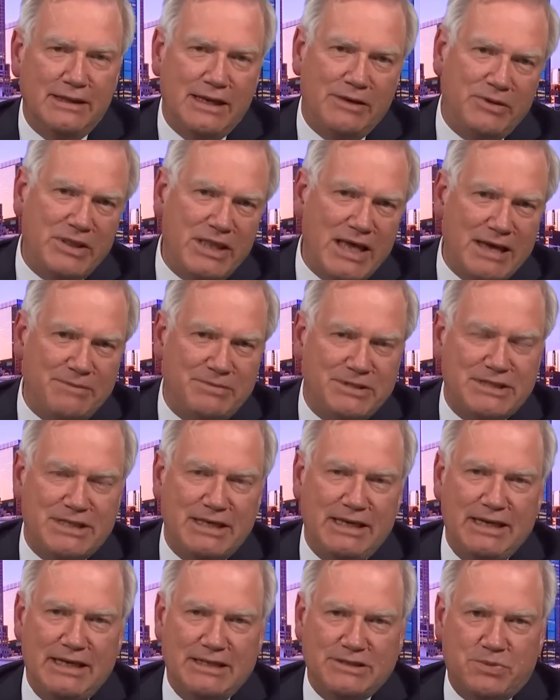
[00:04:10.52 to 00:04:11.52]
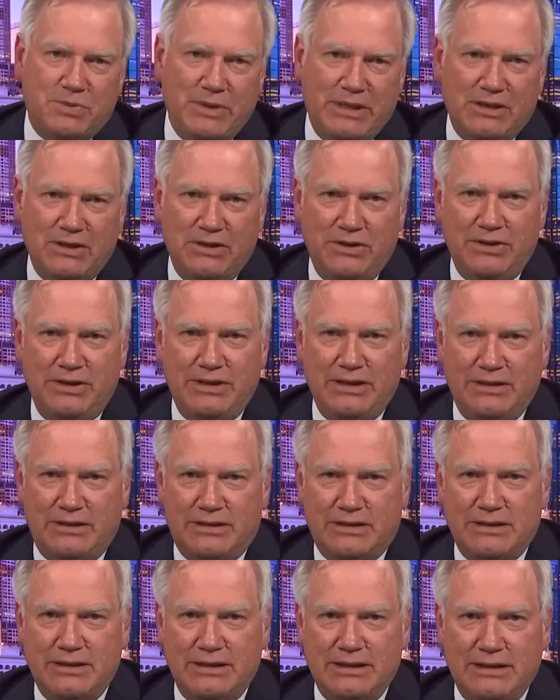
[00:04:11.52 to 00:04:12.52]
Now, when the ABC last week learned
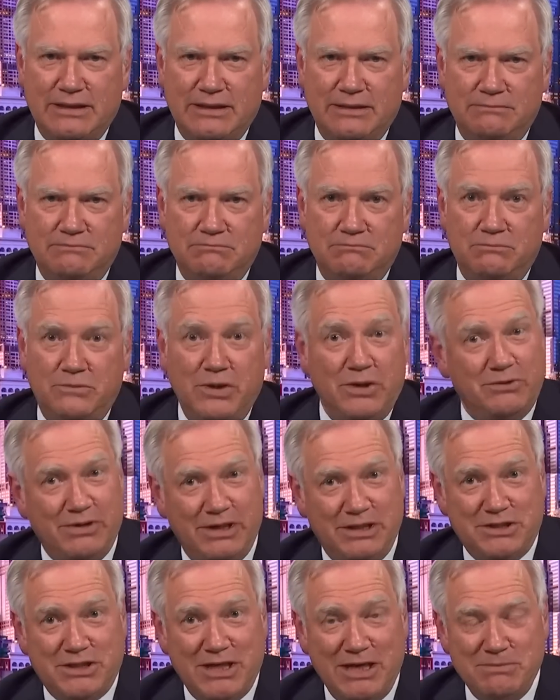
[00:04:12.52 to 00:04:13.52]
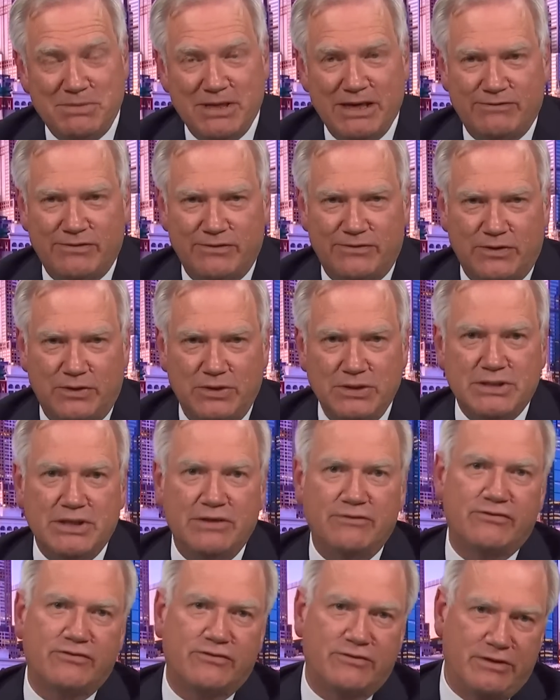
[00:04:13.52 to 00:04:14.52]
that we already seem to have a voice,
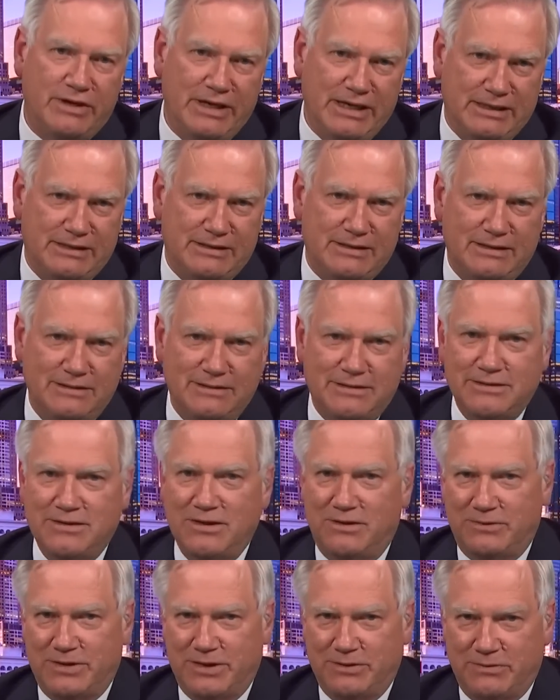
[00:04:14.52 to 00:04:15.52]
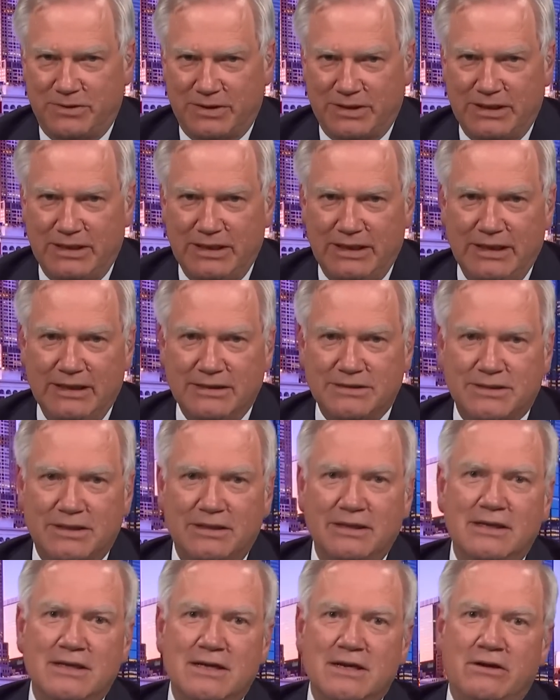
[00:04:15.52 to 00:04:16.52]
it freaked. This is not what it wanted to hear.
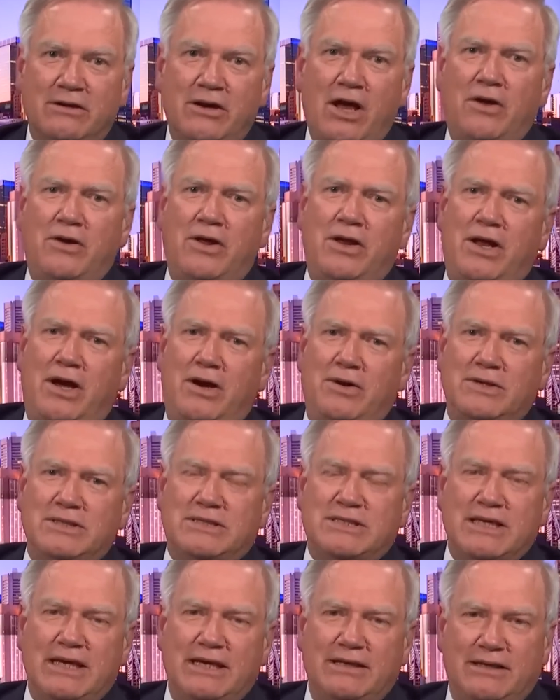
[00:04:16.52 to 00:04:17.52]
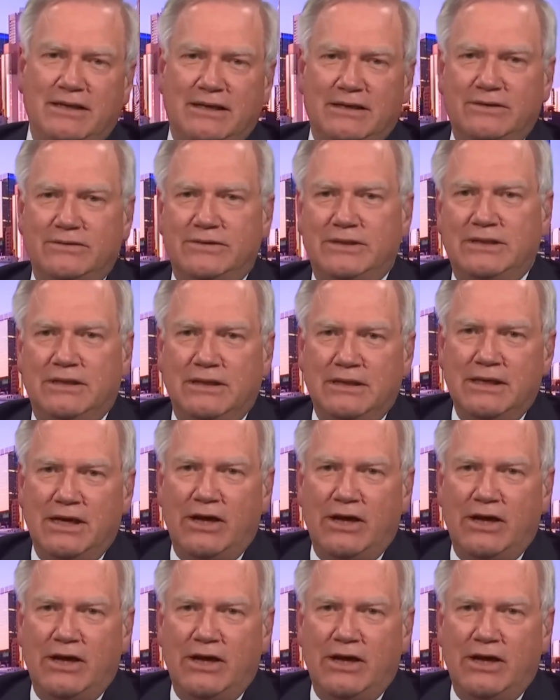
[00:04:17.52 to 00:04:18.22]
So, no, it said, you know, in